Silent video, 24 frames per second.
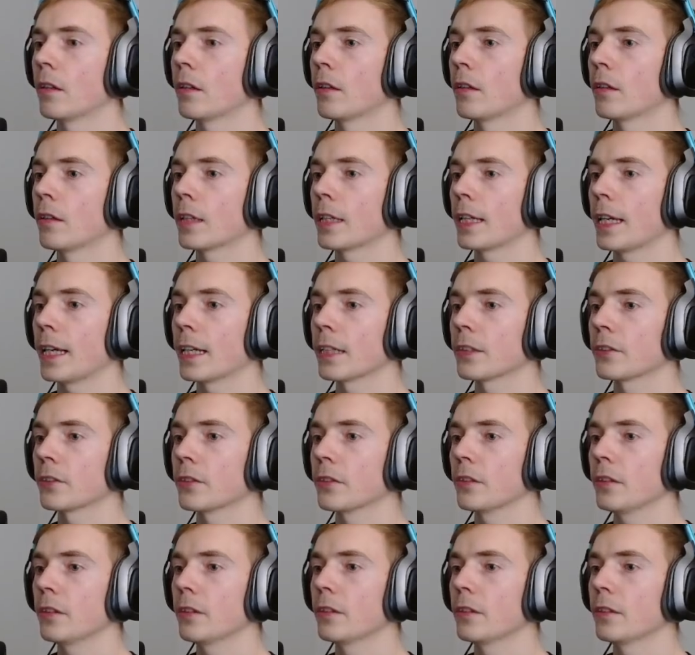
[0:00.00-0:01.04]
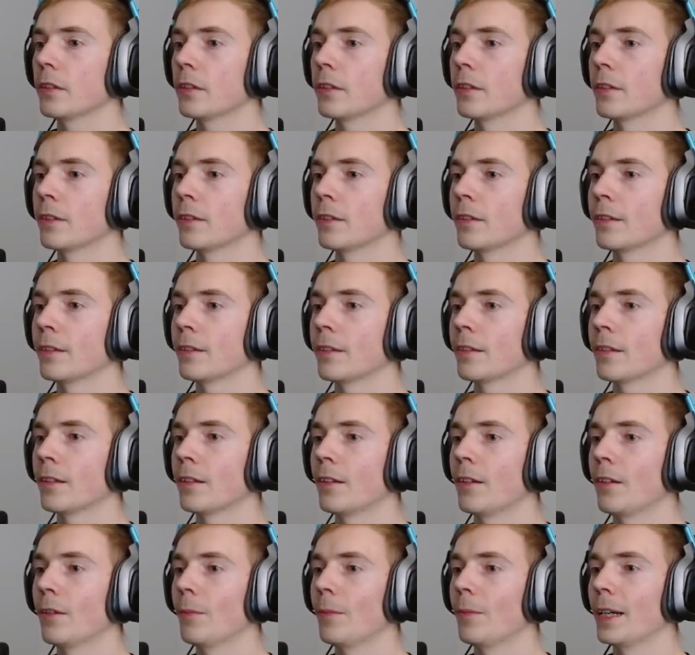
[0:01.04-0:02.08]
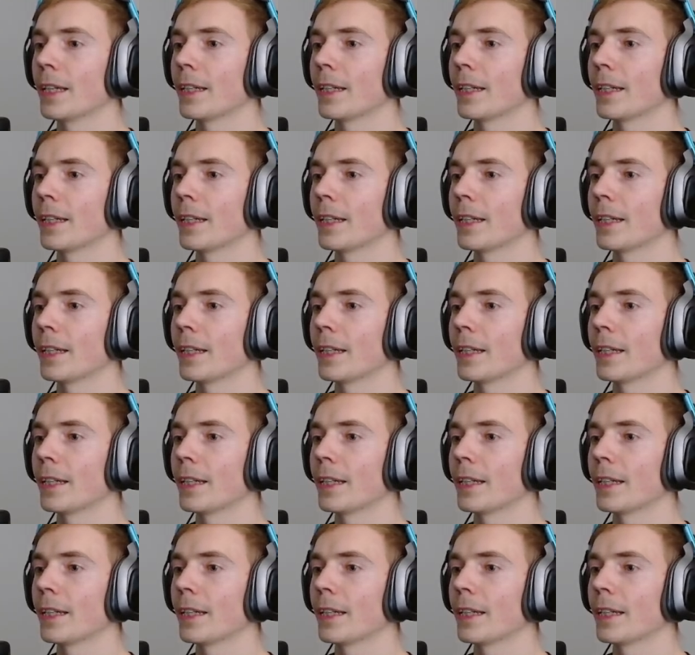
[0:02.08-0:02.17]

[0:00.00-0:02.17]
Like, actually? Oh my